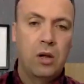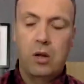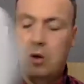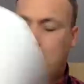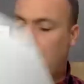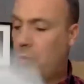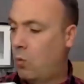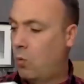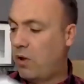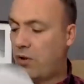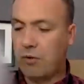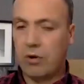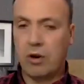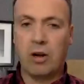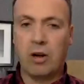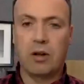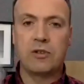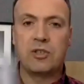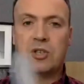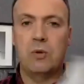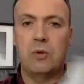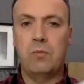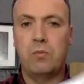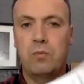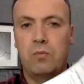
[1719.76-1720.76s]
with regard
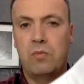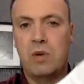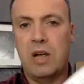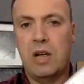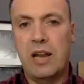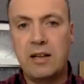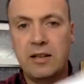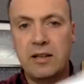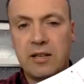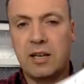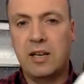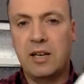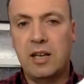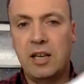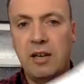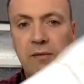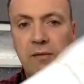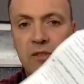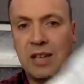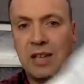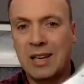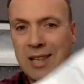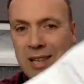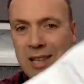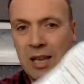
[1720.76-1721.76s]
to interleave
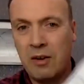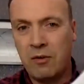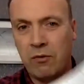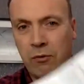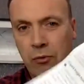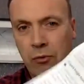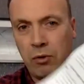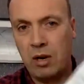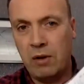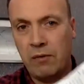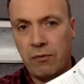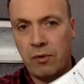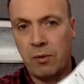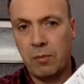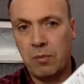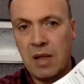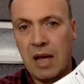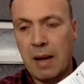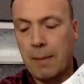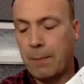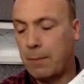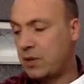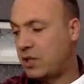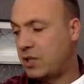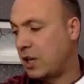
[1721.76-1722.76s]
delivery from
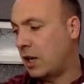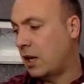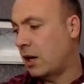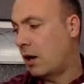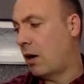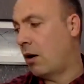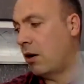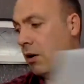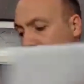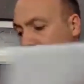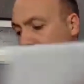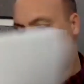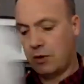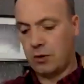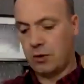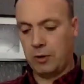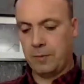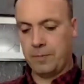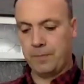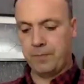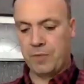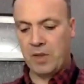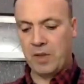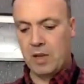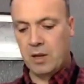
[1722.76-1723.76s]
that particular article.
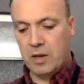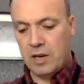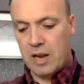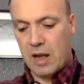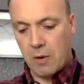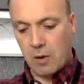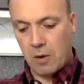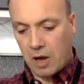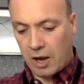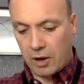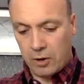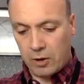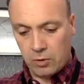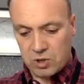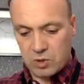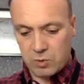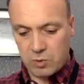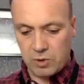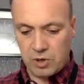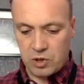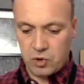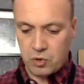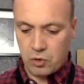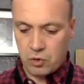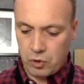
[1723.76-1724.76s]
Now, I also
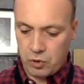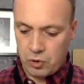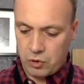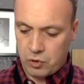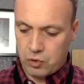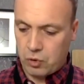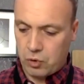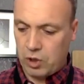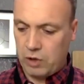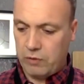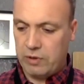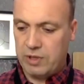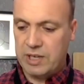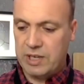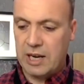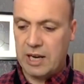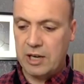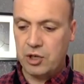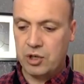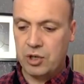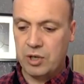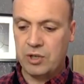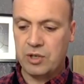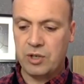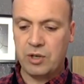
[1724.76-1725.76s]
want to draw your
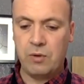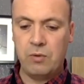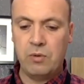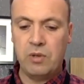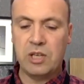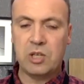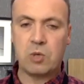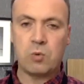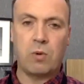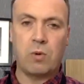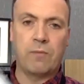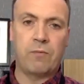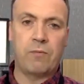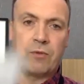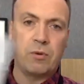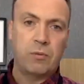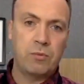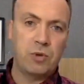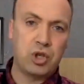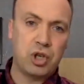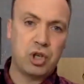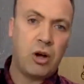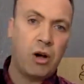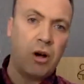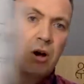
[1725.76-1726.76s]
attention to this one from
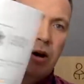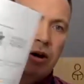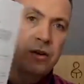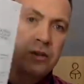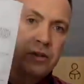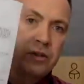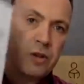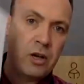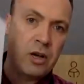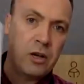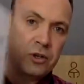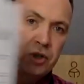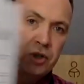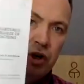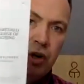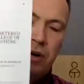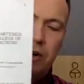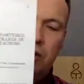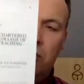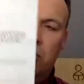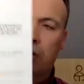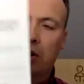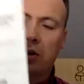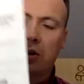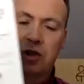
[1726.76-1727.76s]
Chartered
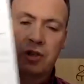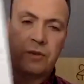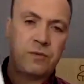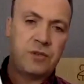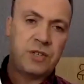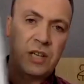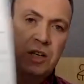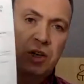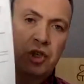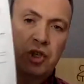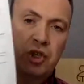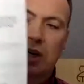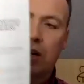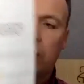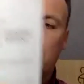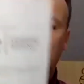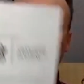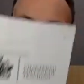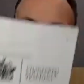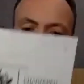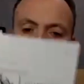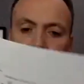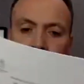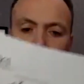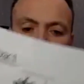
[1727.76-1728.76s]
College of Teaching.
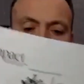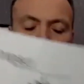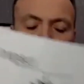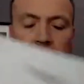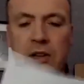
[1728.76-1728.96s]
And